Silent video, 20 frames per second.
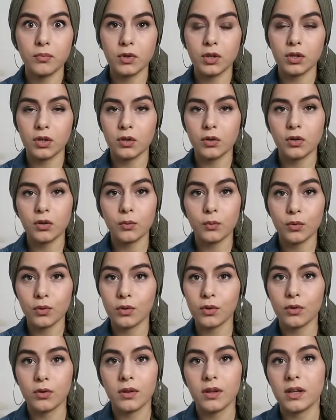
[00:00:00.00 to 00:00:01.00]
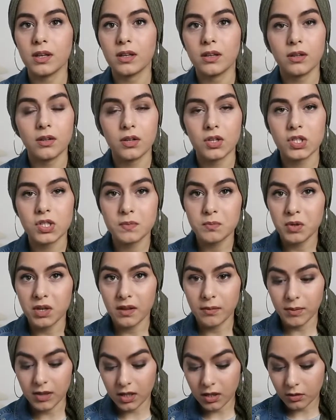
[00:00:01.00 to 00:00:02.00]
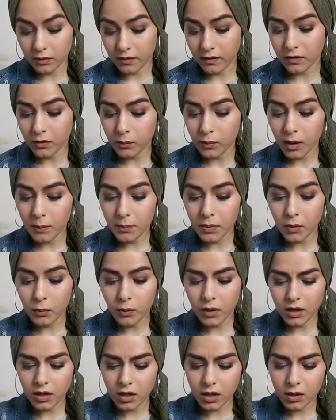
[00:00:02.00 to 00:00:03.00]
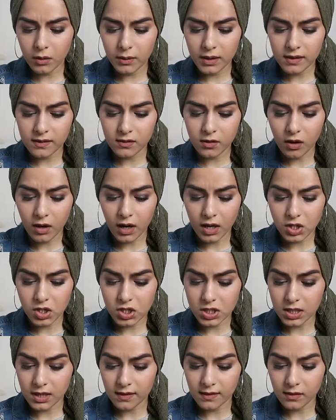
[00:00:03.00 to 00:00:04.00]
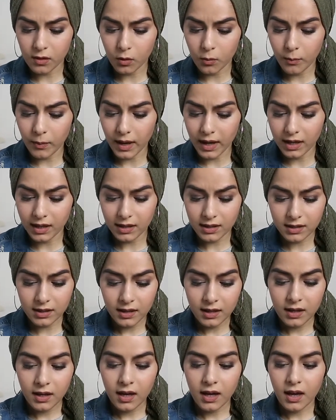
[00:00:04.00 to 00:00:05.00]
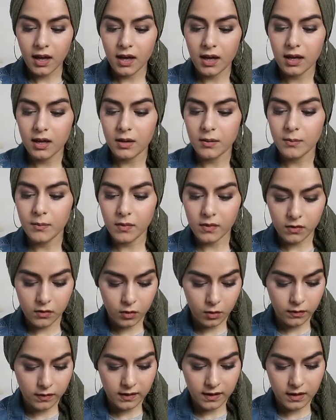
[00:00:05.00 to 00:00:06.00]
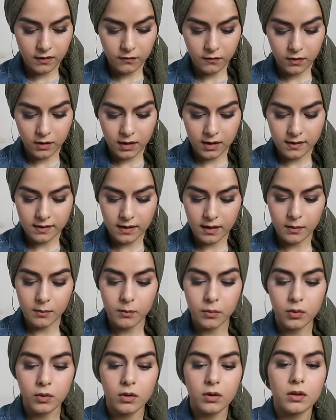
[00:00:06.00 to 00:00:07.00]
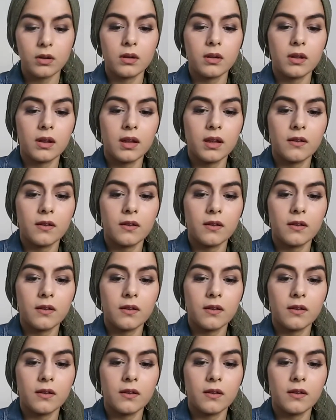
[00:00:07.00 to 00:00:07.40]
you know, your wudhu, then you can just put as many coats as you want, but one coat is not actually so bad. So say for example,